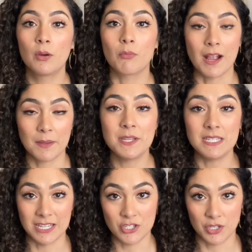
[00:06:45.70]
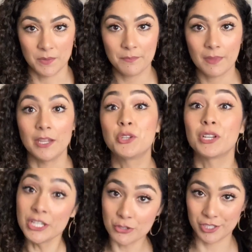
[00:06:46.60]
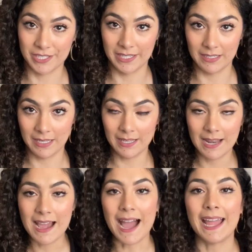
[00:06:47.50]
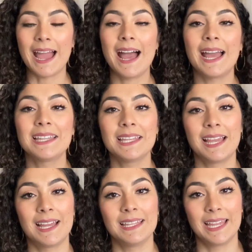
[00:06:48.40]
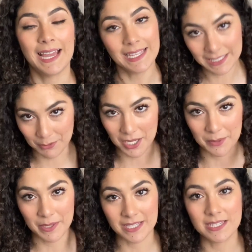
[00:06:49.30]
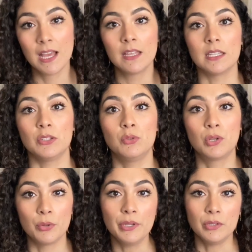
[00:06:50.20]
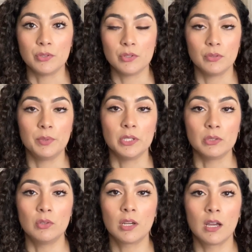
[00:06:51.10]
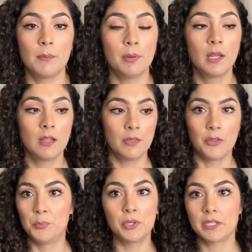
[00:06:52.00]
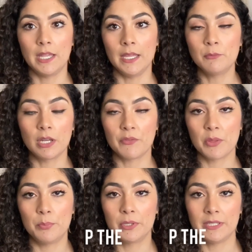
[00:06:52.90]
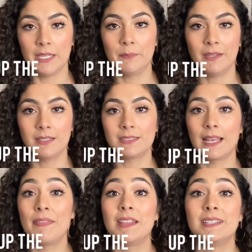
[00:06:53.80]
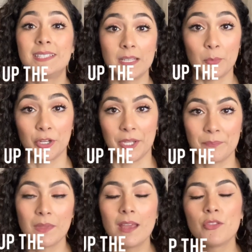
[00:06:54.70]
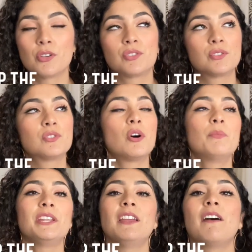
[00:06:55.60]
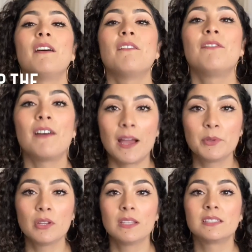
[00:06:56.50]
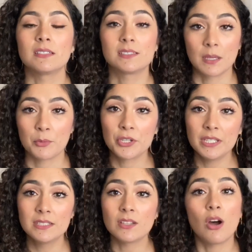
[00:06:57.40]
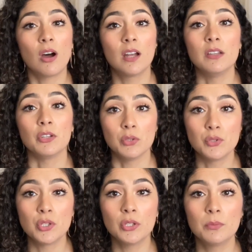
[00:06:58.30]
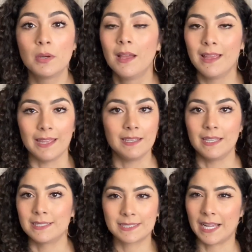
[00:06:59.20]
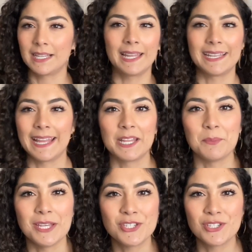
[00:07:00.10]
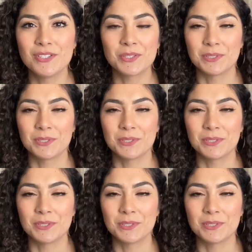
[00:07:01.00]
recommendation and you're interested in it, I highly, highly, highly recommend that you go to YouTube and you look up the book name, whatever the book name is, and then summary. There's so many fabulous summaries on YouTube, and it's kind of like an animation, so